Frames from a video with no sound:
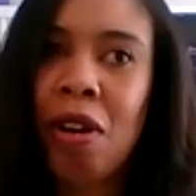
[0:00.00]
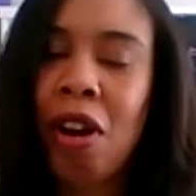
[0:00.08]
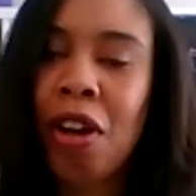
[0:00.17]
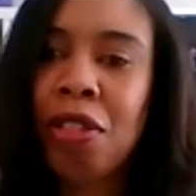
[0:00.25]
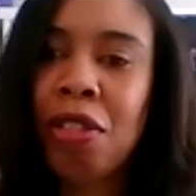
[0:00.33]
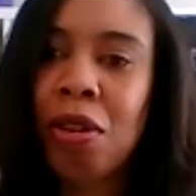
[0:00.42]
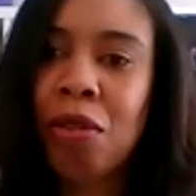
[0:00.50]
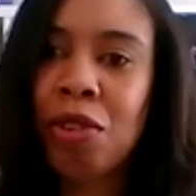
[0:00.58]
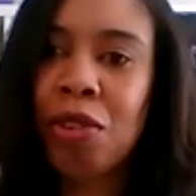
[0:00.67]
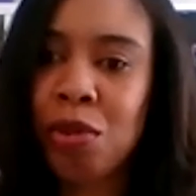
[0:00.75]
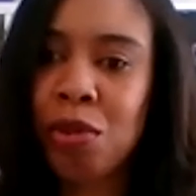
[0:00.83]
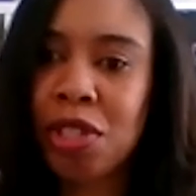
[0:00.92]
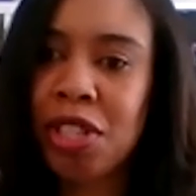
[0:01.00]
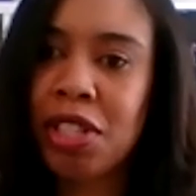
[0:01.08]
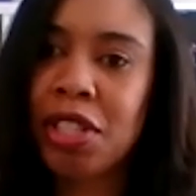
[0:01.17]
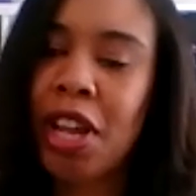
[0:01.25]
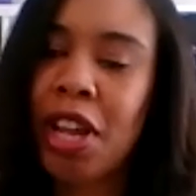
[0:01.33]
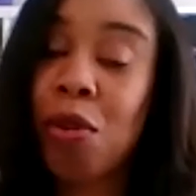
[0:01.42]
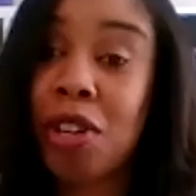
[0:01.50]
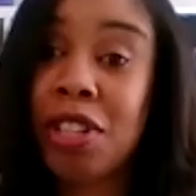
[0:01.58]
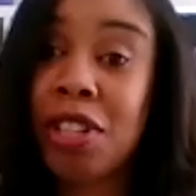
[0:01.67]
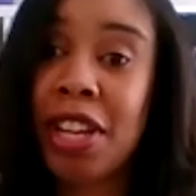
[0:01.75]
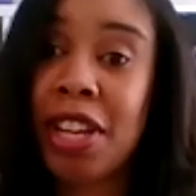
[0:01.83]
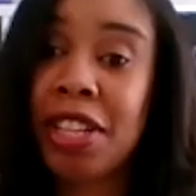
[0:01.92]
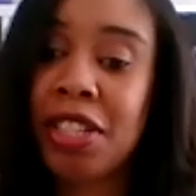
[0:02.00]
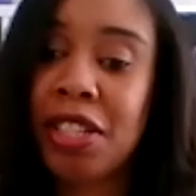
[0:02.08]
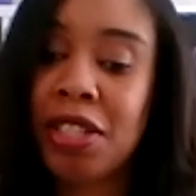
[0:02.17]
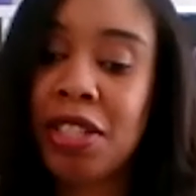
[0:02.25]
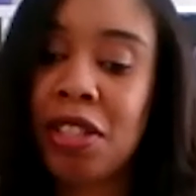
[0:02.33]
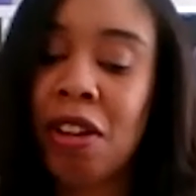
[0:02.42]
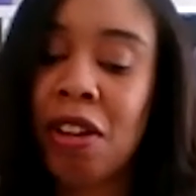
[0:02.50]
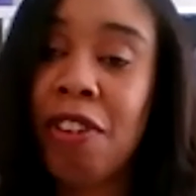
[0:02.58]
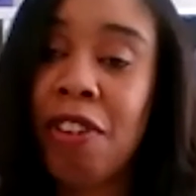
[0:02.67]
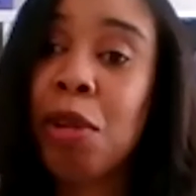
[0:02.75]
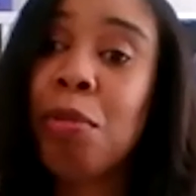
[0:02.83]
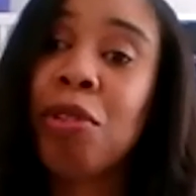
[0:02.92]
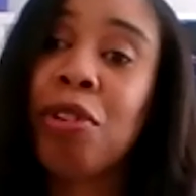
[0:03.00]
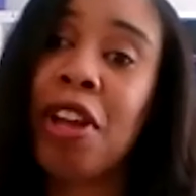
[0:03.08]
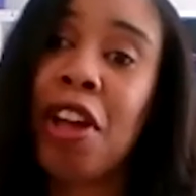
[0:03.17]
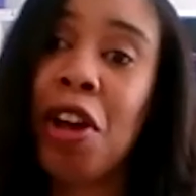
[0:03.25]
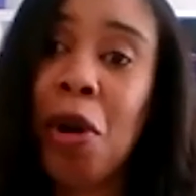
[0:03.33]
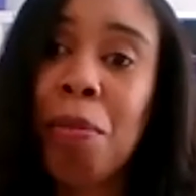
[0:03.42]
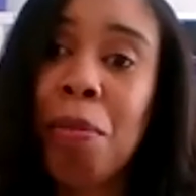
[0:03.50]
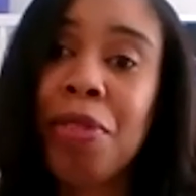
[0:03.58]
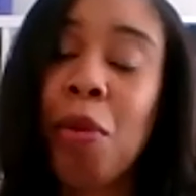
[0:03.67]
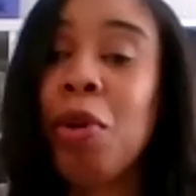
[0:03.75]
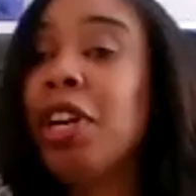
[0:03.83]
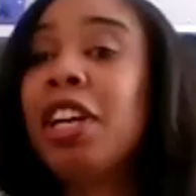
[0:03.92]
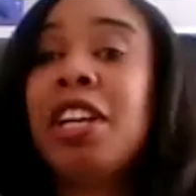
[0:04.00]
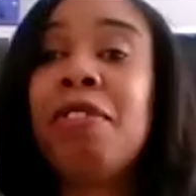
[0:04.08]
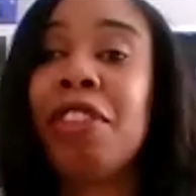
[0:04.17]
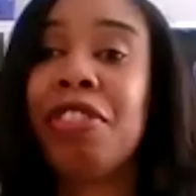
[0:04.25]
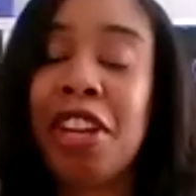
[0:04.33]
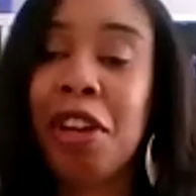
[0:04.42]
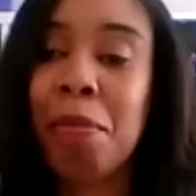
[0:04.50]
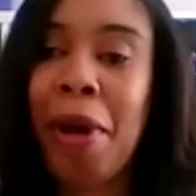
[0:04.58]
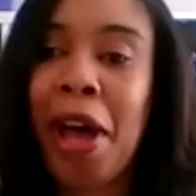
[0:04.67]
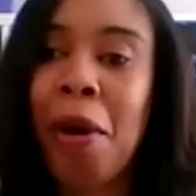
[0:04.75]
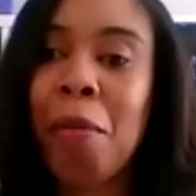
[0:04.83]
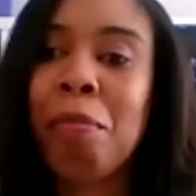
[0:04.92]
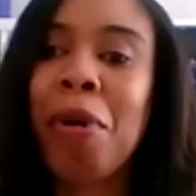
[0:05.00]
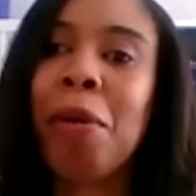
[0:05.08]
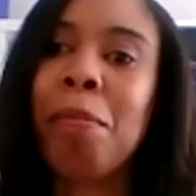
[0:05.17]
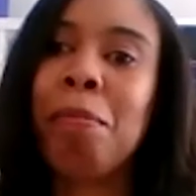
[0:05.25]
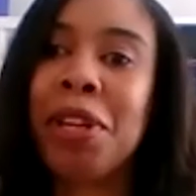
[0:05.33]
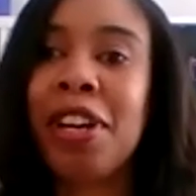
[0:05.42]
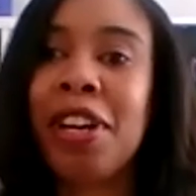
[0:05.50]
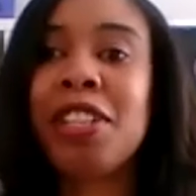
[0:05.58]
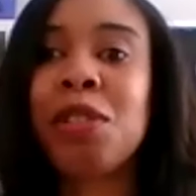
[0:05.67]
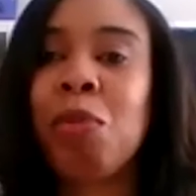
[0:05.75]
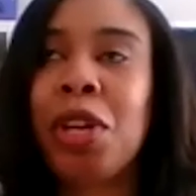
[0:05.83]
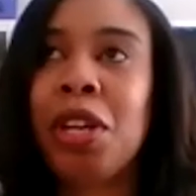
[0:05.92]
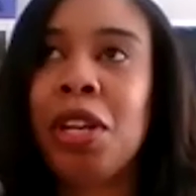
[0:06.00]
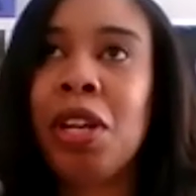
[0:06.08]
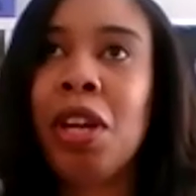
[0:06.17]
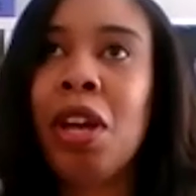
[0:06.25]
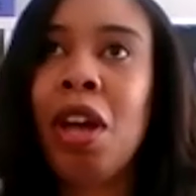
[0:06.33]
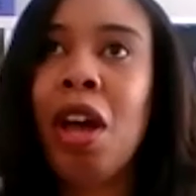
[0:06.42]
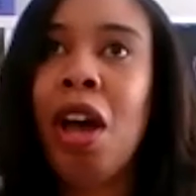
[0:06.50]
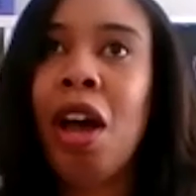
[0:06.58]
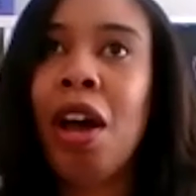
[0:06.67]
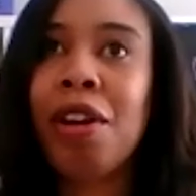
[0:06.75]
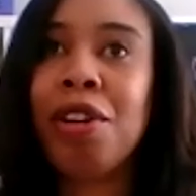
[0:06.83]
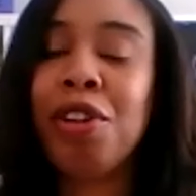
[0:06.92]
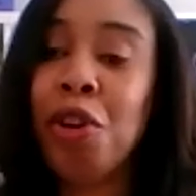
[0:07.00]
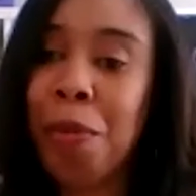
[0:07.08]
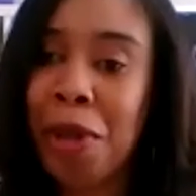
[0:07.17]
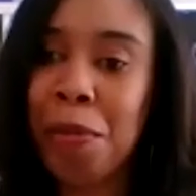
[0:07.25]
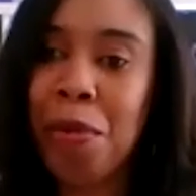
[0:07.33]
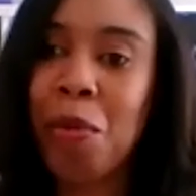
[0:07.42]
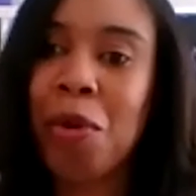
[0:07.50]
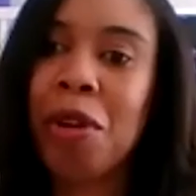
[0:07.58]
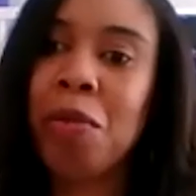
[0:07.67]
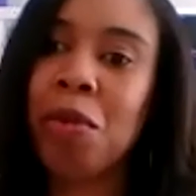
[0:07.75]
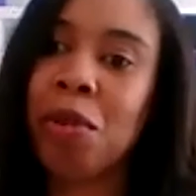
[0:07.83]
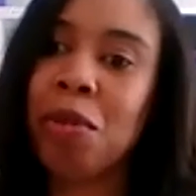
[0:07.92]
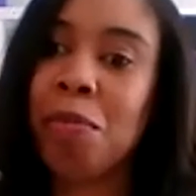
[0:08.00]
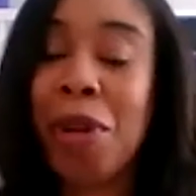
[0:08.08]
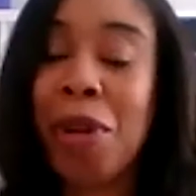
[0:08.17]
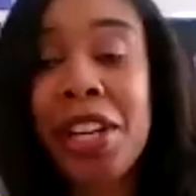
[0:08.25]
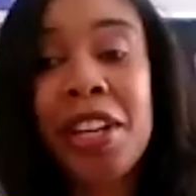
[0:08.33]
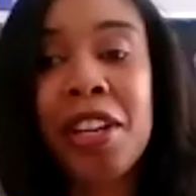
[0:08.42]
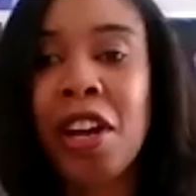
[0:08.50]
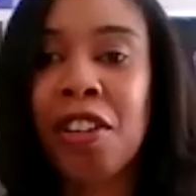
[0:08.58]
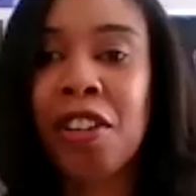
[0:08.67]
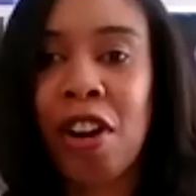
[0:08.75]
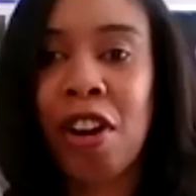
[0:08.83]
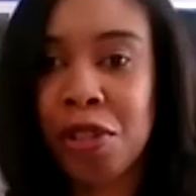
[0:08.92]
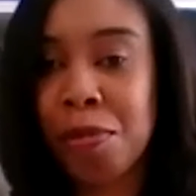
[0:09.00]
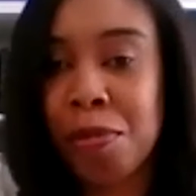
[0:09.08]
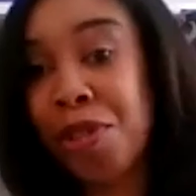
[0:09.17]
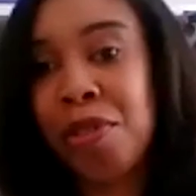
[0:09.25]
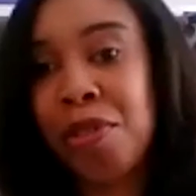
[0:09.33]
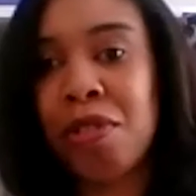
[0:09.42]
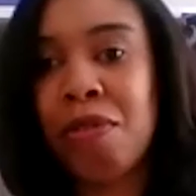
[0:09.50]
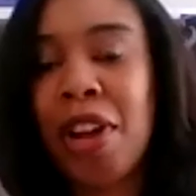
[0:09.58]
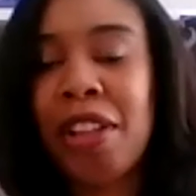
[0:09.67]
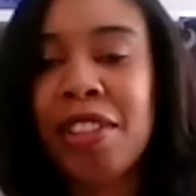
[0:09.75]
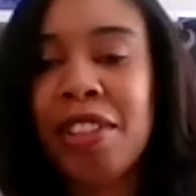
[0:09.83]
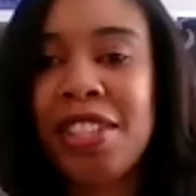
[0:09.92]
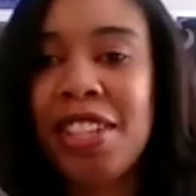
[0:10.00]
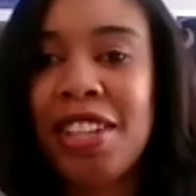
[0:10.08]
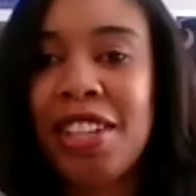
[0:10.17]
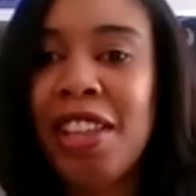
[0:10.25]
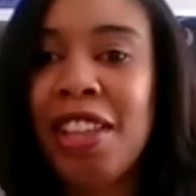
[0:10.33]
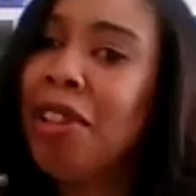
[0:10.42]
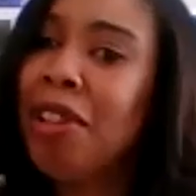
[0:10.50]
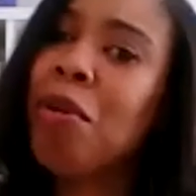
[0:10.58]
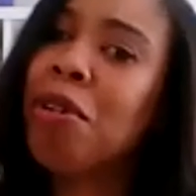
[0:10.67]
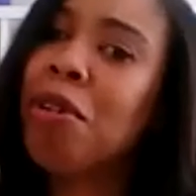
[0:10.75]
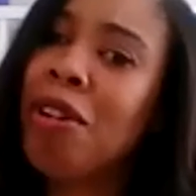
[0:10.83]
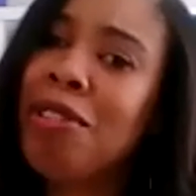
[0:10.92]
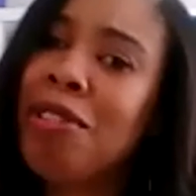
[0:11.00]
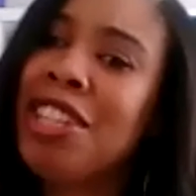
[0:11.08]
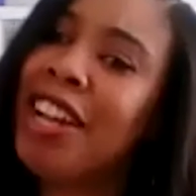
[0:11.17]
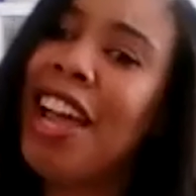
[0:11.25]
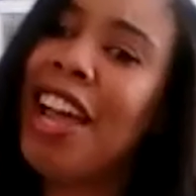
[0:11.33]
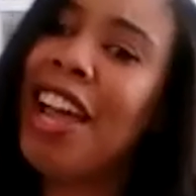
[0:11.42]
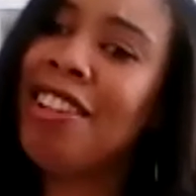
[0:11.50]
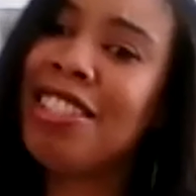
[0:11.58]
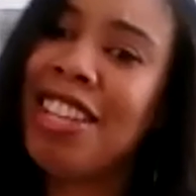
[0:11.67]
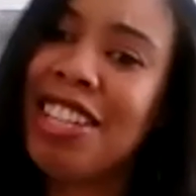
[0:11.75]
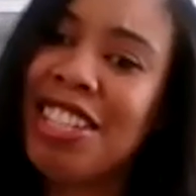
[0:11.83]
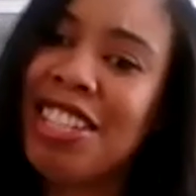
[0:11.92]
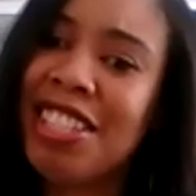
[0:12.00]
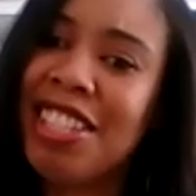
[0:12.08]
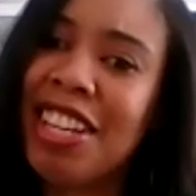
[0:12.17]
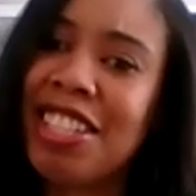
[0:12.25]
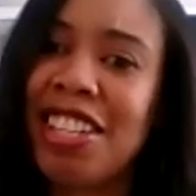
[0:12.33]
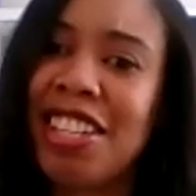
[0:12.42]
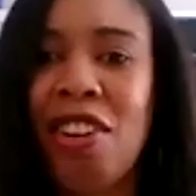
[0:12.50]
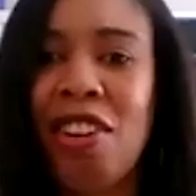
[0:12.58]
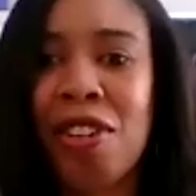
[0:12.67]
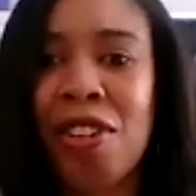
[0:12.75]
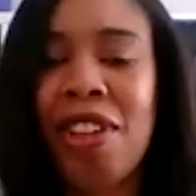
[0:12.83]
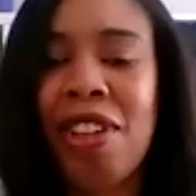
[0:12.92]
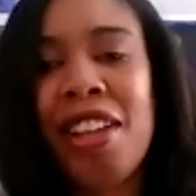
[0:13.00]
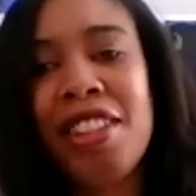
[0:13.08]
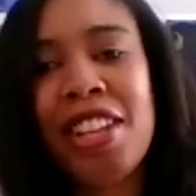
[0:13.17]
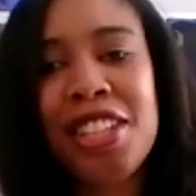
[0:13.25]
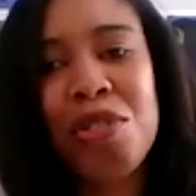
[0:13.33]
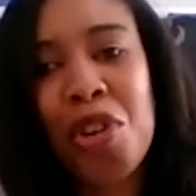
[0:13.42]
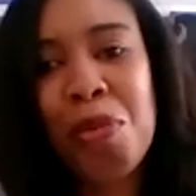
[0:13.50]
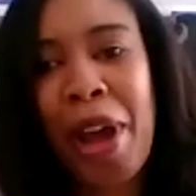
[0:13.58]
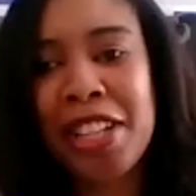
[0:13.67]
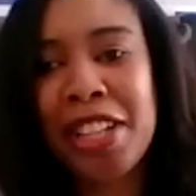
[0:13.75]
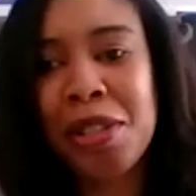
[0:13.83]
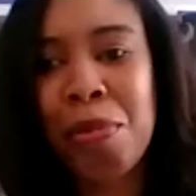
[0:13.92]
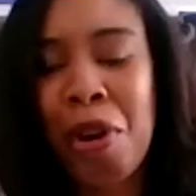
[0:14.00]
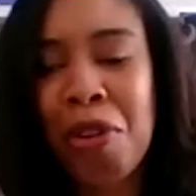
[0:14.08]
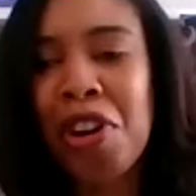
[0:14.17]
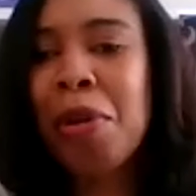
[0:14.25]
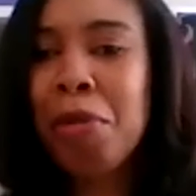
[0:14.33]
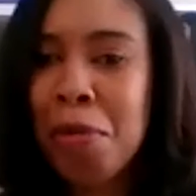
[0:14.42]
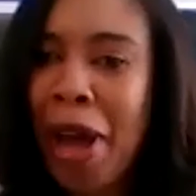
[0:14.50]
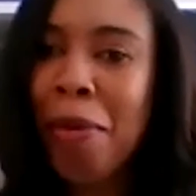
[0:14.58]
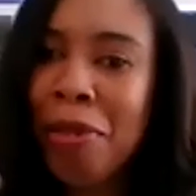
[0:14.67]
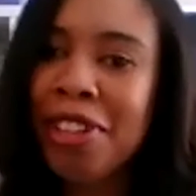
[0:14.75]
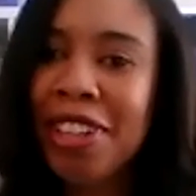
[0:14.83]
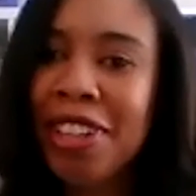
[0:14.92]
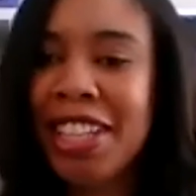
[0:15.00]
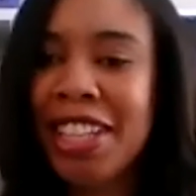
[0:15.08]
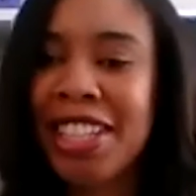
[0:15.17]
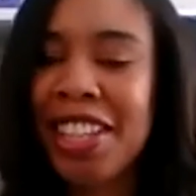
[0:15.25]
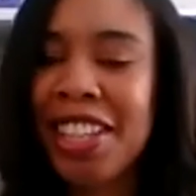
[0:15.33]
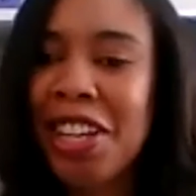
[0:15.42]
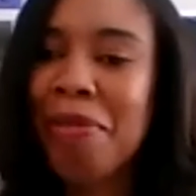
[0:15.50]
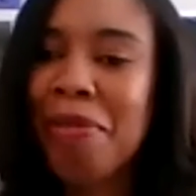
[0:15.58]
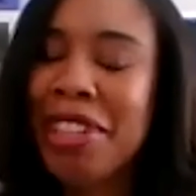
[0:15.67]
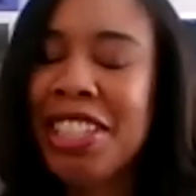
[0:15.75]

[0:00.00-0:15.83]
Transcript: other resources and organizations available to help that we didn't even think about. But because we knew people, we were meeting other entrepreneurs around the city. They were like, well, go check out such and such, or this group has a program. You might want to look into them.